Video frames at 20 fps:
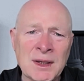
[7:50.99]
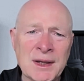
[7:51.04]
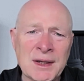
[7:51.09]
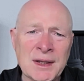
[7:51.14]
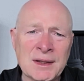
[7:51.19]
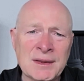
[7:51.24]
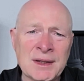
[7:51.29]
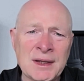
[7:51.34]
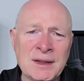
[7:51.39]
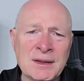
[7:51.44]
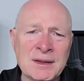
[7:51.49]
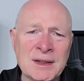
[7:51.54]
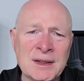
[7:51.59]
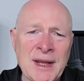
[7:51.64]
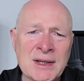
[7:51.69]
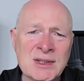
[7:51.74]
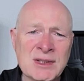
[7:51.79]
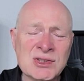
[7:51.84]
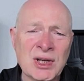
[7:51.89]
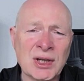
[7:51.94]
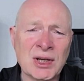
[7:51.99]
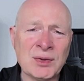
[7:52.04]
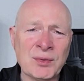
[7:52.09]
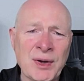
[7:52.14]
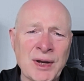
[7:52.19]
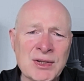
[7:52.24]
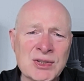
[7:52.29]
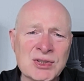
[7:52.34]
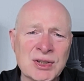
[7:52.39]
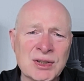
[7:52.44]
And I think the next
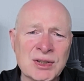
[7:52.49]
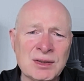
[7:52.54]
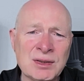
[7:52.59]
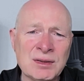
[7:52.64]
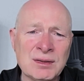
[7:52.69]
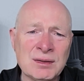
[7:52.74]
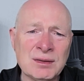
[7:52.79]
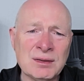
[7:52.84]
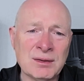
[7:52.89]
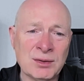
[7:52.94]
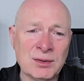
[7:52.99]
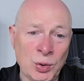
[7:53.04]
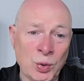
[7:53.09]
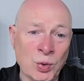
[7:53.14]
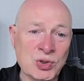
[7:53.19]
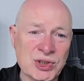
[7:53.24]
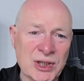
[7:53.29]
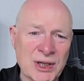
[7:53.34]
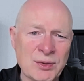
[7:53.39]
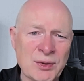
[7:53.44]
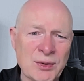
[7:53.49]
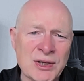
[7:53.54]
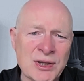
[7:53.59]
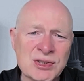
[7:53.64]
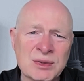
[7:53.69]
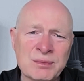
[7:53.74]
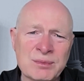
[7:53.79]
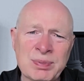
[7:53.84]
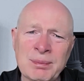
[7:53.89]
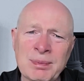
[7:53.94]
generation, your
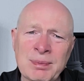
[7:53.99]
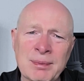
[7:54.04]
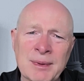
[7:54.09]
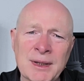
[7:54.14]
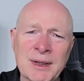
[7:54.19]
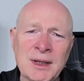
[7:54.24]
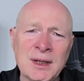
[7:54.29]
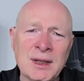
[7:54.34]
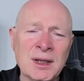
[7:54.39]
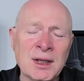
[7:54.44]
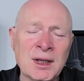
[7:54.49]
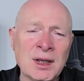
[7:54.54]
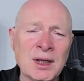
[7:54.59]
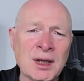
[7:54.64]
generation probably,